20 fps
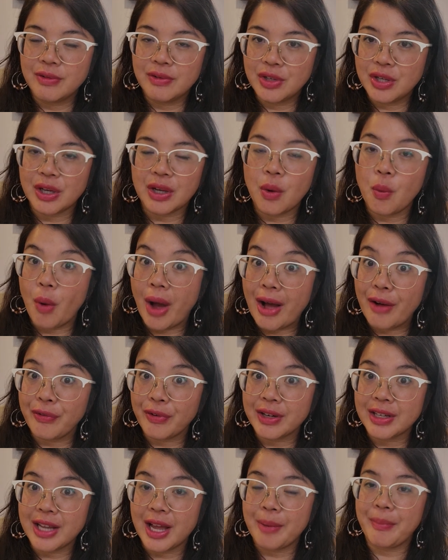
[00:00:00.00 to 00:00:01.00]
took a while
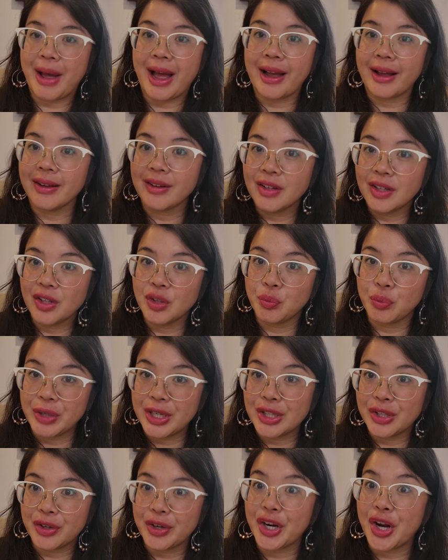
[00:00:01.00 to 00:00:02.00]
for it to come back,
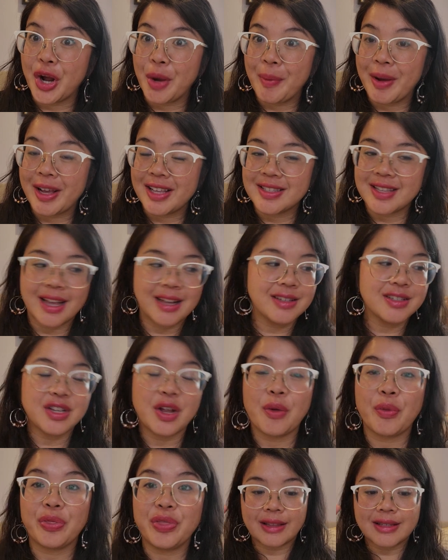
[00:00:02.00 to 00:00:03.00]
relearning all my scents.
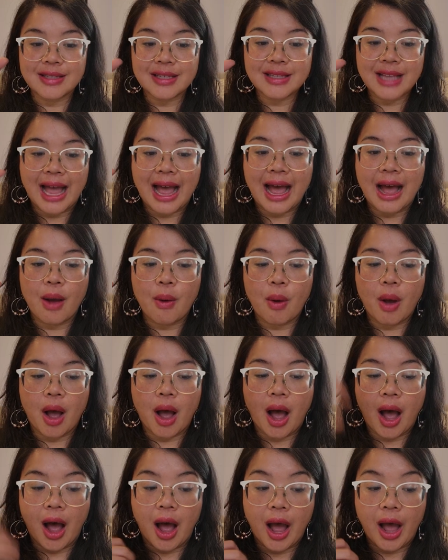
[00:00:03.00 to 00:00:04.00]
So this is how
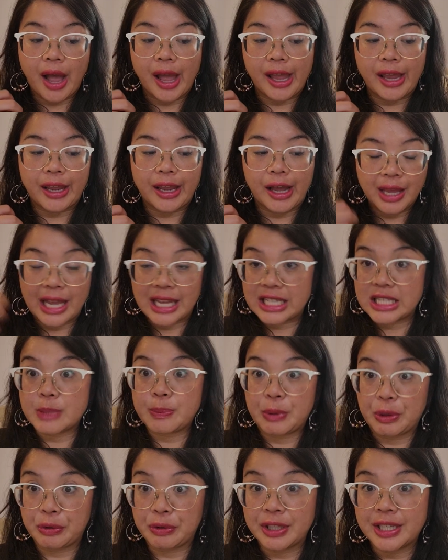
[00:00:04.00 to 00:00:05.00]
I
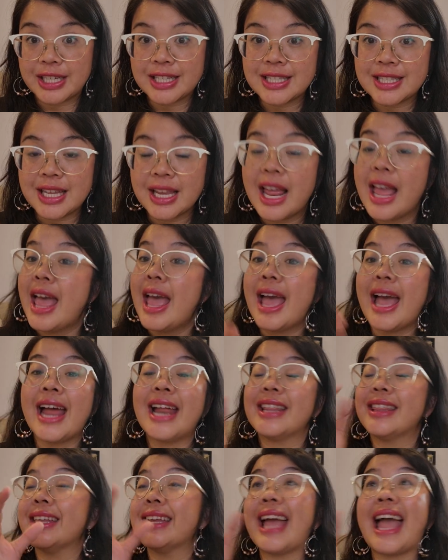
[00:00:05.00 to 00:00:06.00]
experience it.
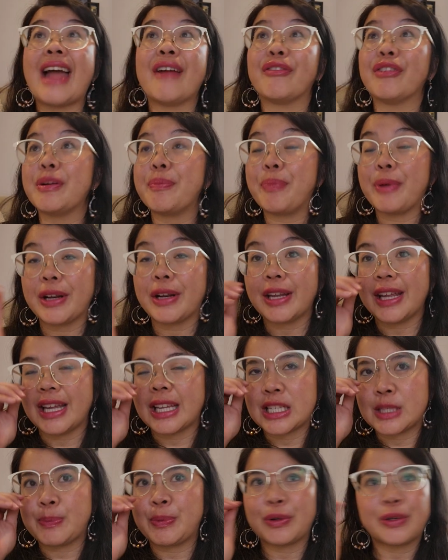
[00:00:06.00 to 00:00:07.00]
I think everybody
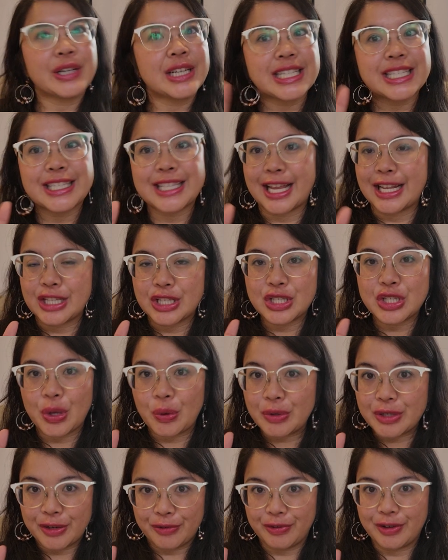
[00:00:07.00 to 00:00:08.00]
experiences scents
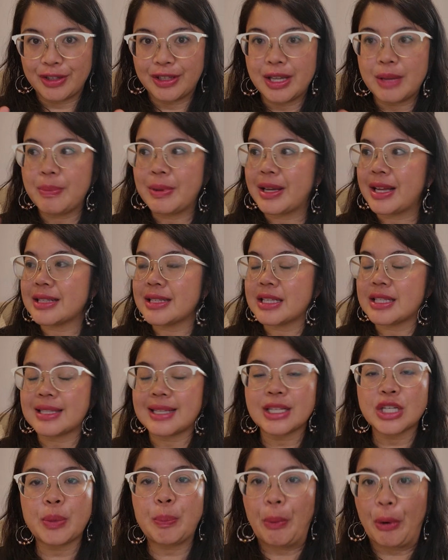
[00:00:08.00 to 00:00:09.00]
so differently because it's
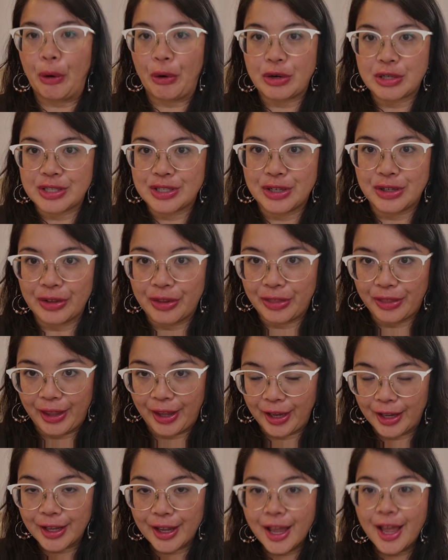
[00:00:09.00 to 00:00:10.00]
such a personal
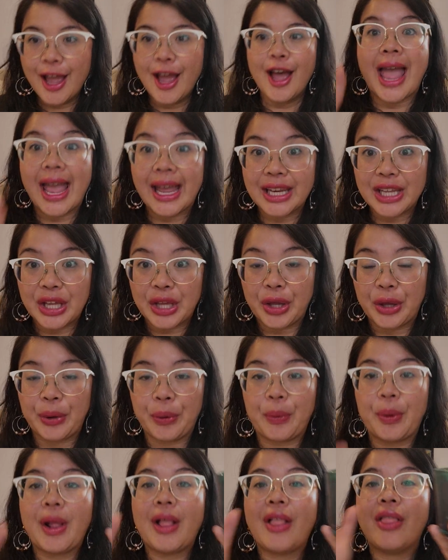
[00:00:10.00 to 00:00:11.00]
thing.
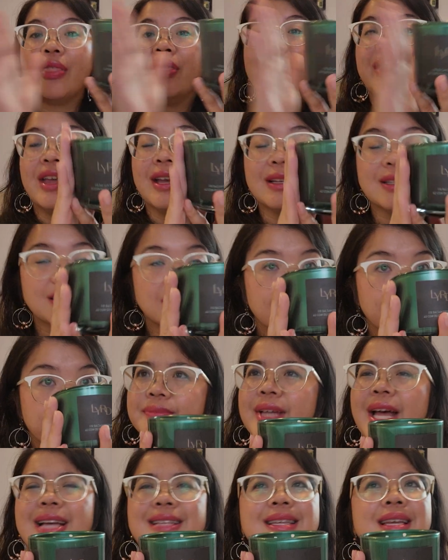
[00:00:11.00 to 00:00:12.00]
Anywho, this
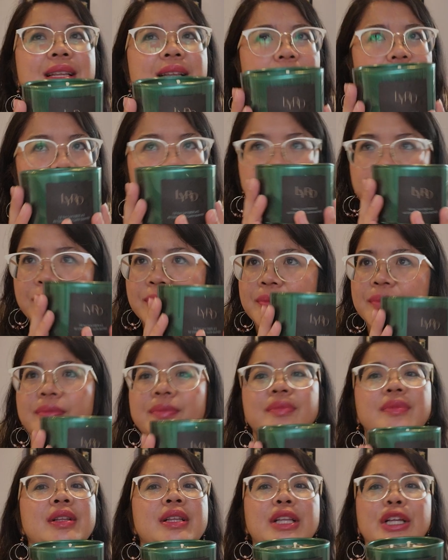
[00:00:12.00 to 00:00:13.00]
has a like
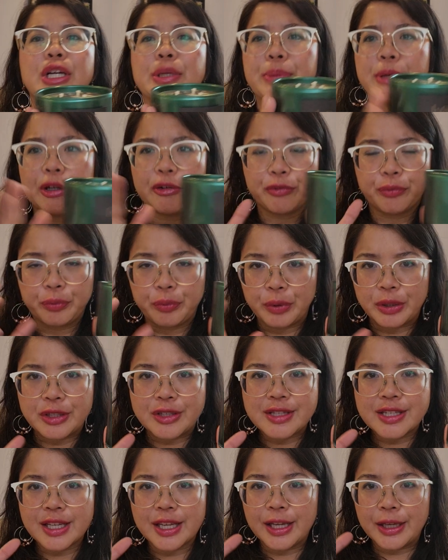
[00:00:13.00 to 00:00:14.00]
little bit of
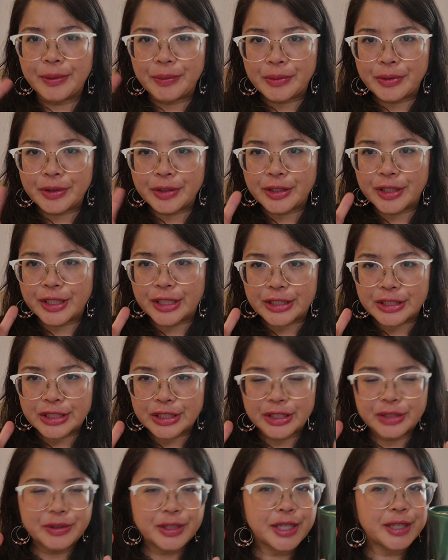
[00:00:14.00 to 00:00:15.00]
woodsiness
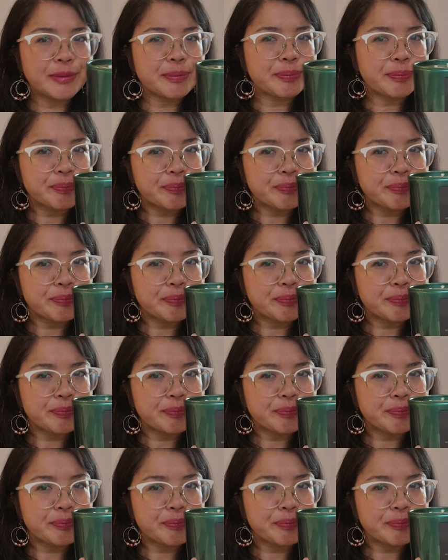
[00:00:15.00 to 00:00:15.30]
to it,